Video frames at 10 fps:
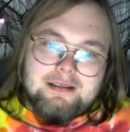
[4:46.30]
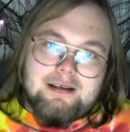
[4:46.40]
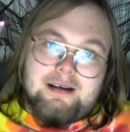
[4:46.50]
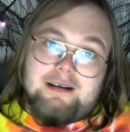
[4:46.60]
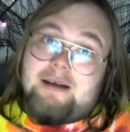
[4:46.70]

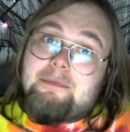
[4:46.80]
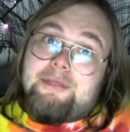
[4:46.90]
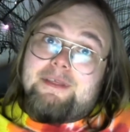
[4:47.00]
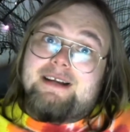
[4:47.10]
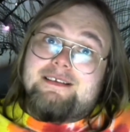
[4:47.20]
A couple
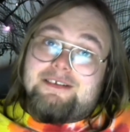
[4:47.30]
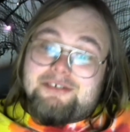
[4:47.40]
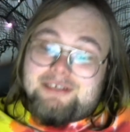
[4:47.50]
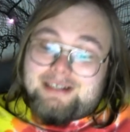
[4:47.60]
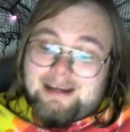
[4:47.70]
things
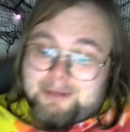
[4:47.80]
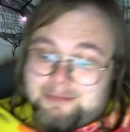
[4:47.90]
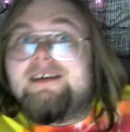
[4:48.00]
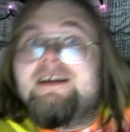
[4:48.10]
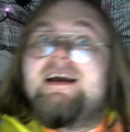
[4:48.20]
interesting happened to
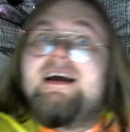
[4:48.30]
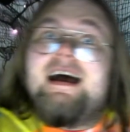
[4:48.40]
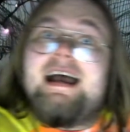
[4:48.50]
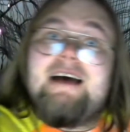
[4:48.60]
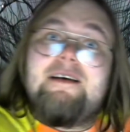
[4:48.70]
me.
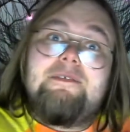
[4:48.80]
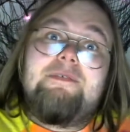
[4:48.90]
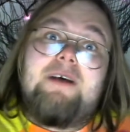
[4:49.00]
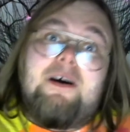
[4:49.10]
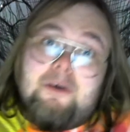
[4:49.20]
I have
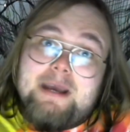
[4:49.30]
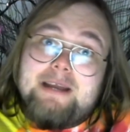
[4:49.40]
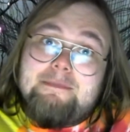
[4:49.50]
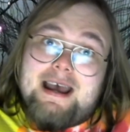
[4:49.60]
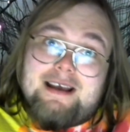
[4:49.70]
a
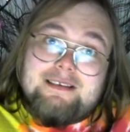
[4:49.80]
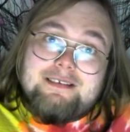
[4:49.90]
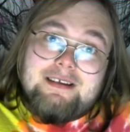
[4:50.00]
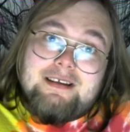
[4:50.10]
homemade mask